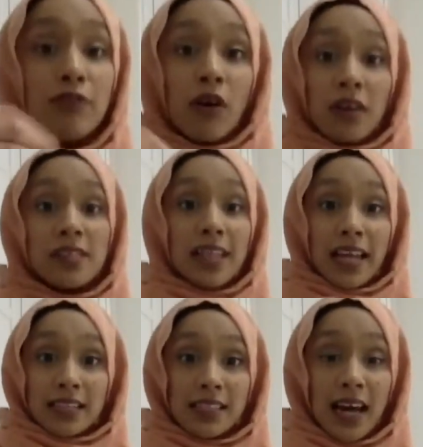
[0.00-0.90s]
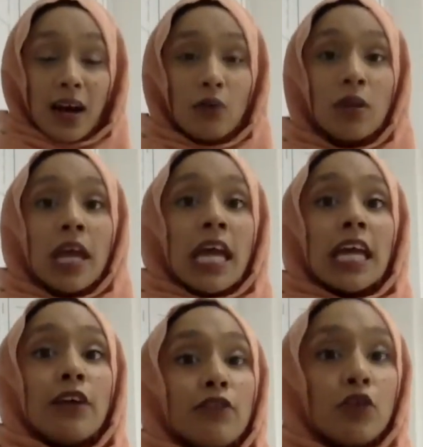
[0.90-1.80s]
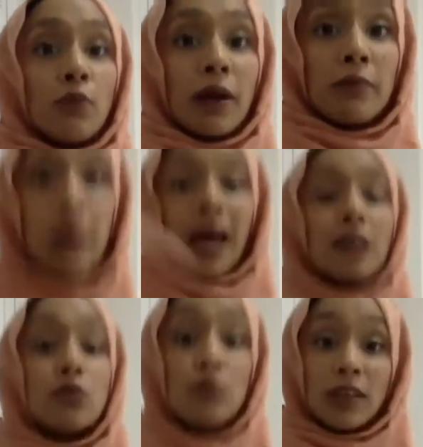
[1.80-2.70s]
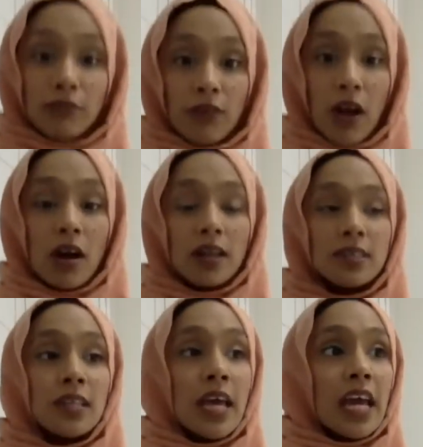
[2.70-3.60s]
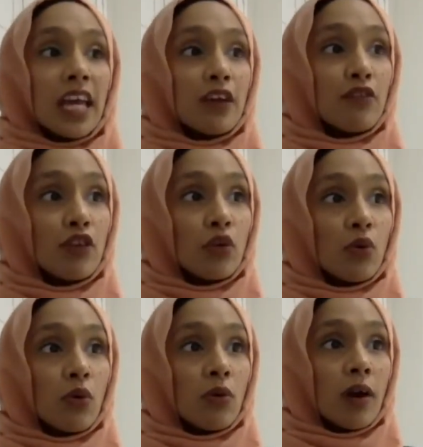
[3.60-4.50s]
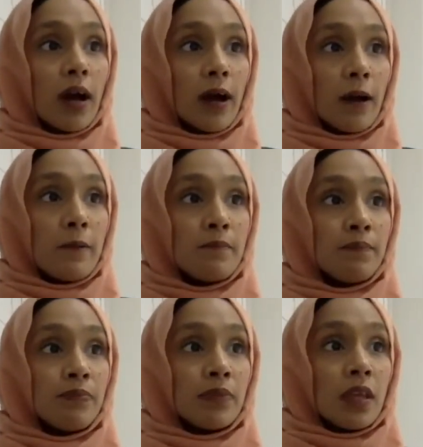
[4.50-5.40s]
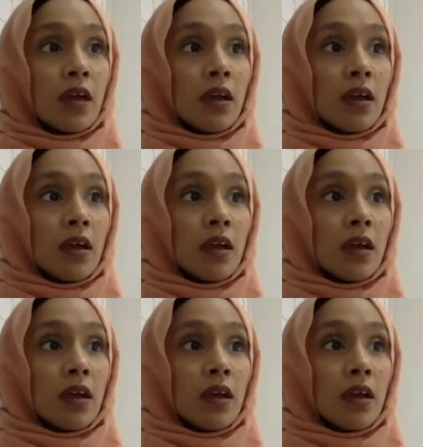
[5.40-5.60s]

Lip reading: a fast letdown, if your baby has reflux, if you're what